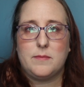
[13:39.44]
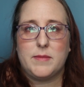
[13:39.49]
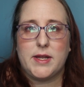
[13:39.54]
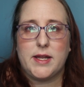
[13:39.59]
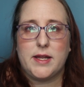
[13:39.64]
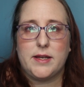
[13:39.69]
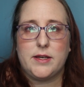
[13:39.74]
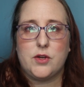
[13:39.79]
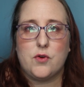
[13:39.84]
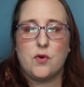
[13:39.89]

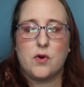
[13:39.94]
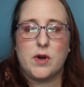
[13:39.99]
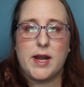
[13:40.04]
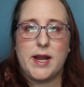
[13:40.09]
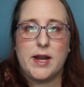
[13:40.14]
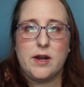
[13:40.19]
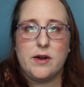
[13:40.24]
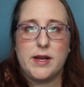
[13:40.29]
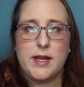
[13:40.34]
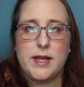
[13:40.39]
in
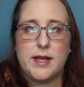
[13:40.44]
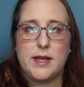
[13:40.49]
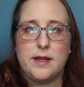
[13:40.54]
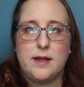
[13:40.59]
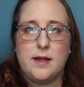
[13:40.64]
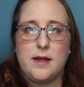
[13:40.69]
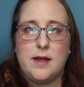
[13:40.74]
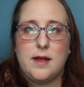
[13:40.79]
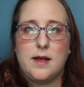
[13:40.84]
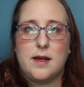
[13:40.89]
your
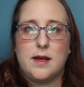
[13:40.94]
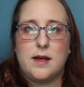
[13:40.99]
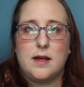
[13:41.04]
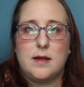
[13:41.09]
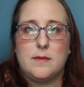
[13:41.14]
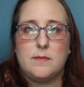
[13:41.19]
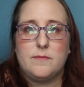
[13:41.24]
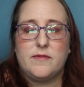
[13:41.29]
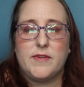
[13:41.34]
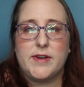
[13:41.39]
area,
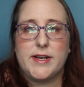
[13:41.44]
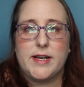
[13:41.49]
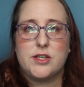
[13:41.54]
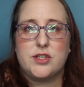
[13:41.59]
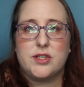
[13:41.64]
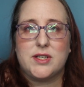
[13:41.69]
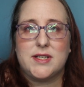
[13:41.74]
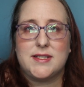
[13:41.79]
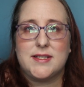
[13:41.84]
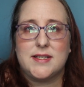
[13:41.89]

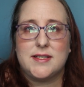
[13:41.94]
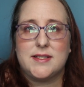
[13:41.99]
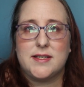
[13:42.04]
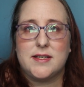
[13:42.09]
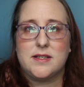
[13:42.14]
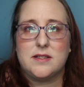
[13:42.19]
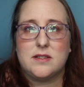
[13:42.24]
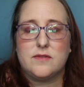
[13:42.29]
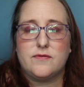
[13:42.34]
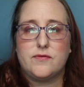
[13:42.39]
financial
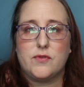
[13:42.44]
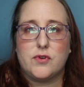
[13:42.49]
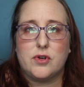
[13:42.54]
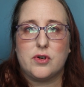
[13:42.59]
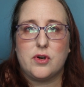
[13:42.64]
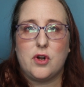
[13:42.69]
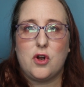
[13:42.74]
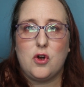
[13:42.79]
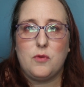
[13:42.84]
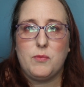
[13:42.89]
assistance
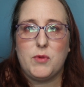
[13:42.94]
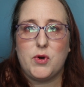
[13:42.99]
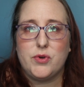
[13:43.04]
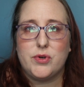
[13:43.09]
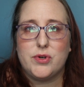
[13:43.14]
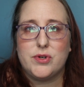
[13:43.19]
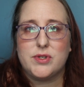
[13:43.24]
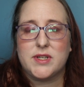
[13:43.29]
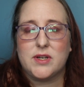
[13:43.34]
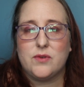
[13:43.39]
for
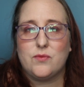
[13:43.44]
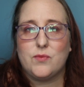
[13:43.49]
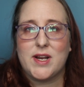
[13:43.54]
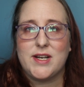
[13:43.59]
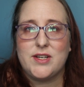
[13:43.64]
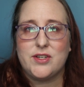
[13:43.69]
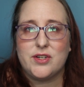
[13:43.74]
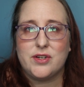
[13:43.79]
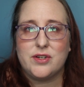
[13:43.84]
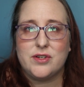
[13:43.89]
homeowners and
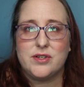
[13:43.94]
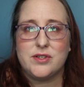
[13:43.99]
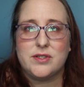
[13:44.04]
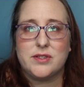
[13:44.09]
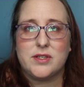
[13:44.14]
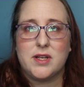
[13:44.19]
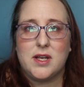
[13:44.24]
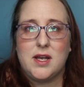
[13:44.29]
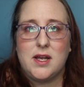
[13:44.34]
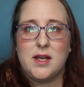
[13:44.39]

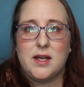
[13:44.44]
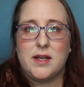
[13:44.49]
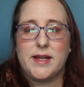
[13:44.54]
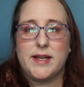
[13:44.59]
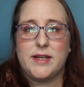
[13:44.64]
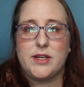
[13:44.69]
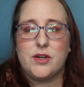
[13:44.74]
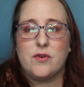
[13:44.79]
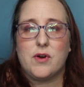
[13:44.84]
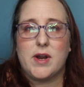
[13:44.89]
renters
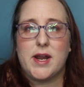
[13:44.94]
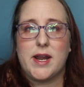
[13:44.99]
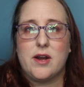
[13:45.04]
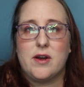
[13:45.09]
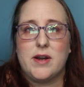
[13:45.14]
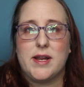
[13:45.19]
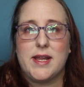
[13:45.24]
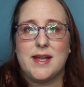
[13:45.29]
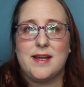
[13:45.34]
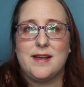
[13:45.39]
in your
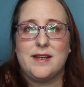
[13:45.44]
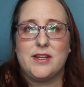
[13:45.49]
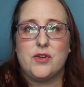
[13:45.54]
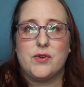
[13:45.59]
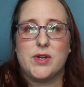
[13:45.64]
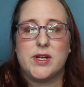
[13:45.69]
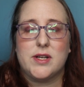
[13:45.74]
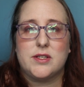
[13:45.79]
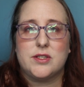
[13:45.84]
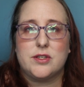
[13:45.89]
area.
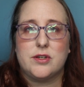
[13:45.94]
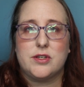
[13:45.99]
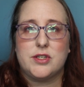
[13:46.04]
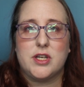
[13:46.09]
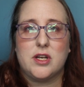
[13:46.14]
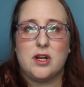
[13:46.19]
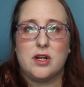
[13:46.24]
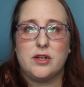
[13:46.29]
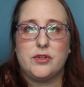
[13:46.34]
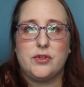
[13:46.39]
You can
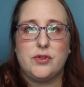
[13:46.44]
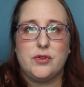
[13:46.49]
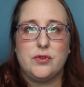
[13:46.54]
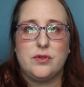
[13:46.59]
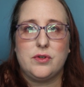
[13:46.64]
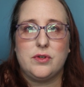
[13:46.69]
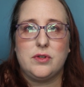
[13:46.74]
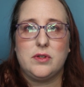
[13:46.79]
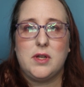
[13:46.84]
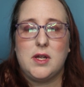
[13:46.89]
search it on
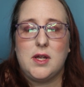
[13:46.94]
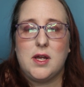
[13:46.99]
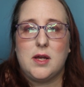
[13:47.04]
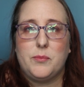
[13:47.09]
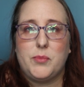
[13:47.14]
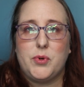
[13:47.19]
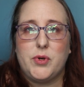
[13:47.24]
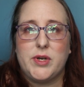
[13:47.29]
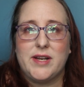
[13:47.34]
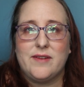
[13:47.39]
Google,
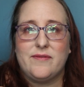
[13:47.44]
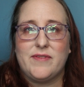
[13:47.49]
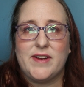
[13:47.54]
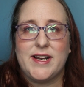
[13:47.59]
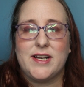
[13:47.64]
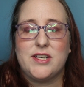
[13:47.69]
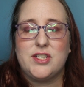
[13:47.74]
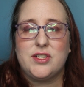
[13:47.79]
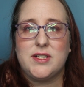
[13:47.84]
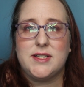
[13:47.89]
put
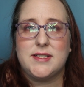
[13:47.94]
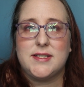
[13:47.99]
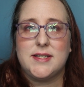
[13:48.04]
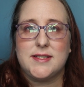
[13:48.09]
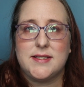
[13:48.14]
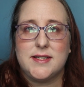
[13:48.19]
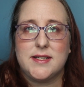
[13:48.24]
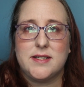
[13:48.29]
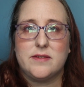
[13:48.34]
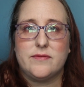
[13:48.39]
financial
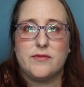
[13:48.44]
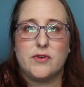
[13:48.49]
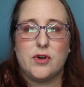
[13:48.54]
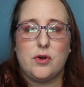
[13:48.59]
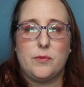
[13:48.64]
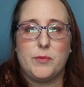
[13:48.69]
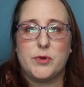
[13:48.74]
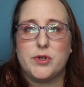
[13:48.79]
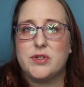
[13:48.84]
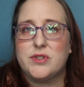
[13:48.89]
assistance for
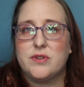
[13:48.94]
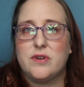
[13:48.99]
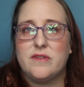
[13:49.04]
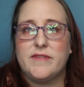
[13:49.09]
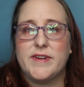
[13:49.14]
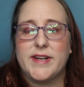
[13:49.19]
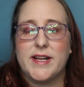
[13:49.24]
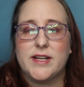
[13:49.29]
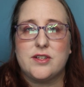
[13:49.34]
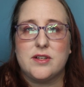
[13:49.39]
homeowners or
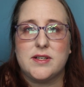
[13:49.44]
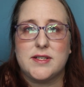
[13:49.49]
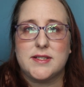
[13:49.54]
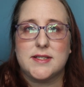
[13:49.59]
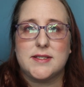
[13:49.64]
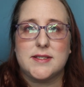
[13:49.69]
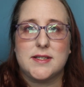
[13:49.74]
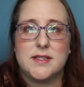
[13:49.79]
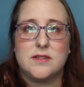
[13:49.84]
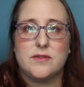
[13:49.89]
financial
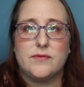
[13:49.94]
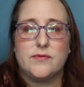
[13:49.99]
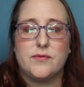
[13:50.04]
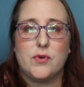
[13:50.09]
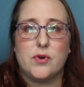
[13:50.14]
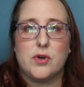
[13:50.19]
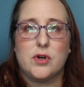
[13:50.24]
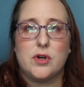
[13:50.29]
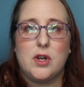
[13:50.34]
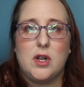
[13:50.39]
assistance
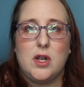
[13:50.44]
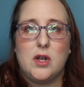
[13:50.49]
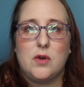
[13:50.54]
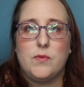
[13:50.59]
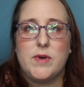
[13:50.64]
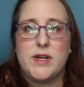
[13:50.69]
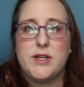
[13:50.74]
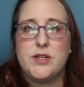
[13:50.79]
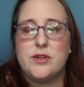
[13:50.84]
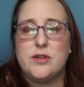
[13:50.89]
for
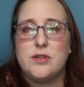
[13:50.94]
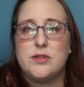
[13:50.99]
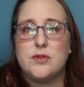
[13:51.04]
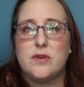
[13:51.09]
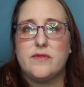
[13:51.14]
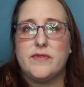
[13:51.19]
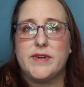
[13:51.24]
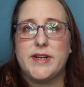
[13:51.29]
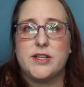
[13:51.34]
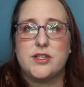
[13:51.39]
renters
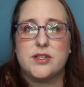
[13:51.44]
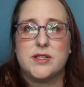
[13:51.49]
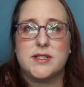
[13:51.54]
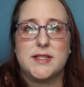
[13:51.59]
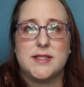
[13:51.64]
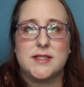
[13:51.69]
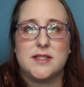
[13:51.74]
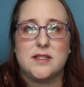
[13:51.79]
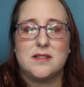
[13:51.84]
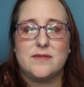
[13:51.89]
or financial
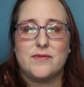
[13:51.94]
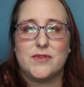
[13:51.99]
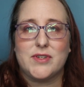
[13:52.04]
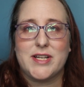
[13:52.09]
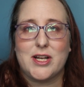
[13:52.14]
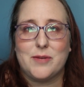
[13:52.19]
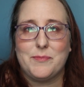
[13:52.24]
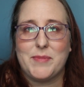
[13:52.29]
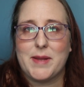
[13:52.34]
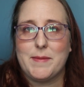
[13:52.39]
assistance for
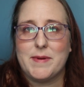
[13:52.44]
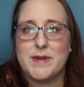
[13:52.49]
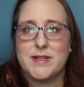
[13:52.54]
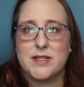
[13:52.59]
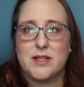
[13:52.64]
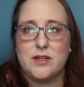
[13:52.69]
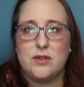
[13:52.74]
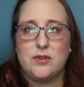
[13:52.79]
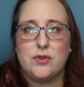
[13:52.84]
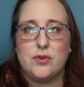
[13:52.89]
down
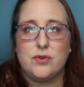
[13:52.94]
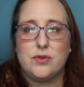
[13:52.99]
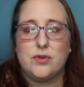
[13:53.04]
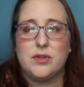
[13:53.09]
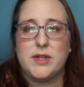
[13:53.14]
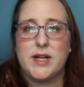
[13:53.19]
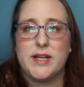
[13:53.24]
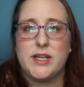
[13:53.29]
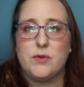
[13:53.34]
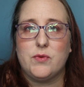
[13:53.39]
payments in
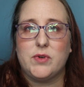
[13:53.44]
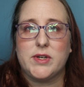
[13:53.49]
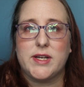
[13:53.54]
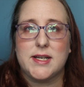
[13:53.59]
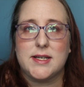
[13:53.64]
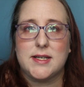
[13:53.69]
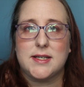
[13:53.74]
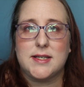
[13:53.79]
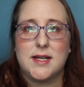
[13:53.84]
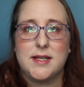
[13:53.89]
Google, and you will
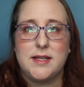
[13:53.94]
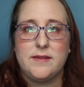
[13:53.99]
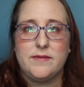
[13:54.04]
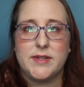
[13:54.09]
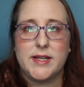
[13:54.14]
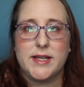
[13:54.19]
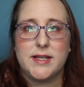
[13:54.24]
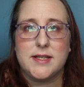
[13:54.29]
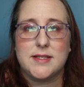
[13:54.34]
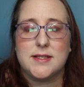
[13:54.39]
get a ton of
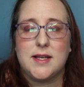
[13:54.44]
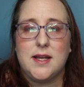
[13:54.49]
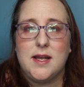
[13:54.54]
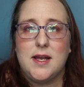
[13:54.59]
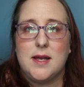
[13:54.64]
links.